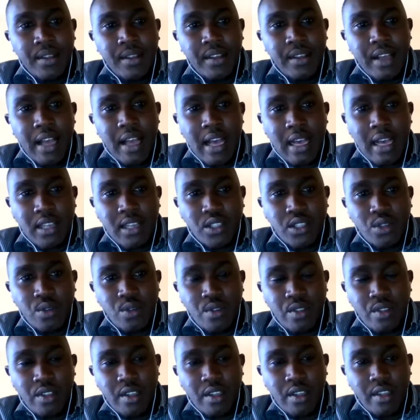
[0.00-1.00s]
Uh, so
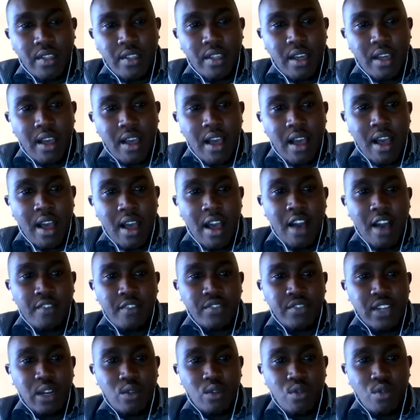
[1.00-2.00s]
the, the, uh,
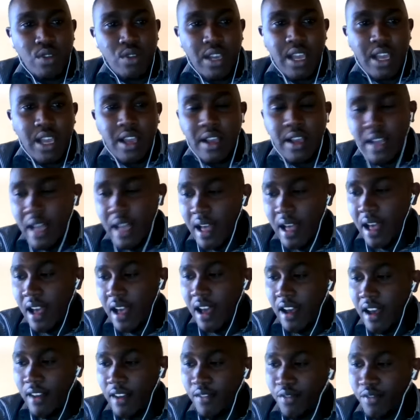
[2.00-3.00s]
after cooking
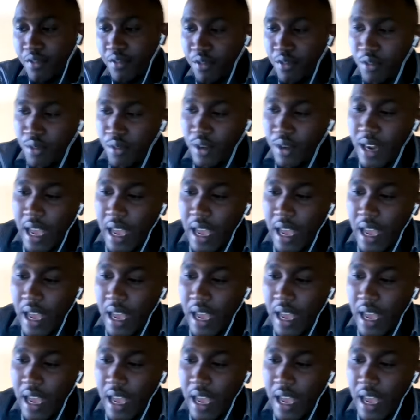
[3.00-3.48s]
uh, food,